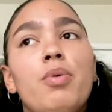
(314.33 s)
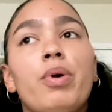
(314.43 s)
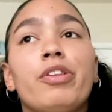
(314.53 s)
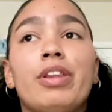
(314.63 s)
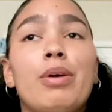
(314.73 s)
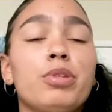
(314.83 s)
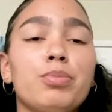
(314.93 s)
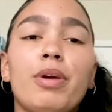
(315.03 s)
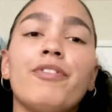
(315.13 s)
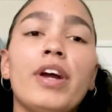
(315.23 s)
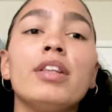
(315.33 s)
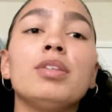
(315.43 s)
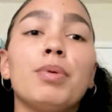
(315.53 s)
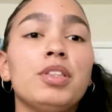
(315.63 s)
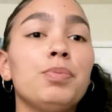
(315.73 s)
whether that was my
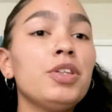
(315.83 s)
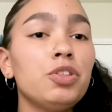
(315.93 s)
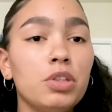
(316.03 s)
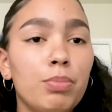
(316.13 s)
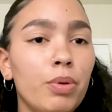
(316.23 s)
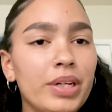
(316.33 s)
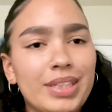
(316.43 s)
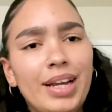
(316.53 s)
friends, but especially boys.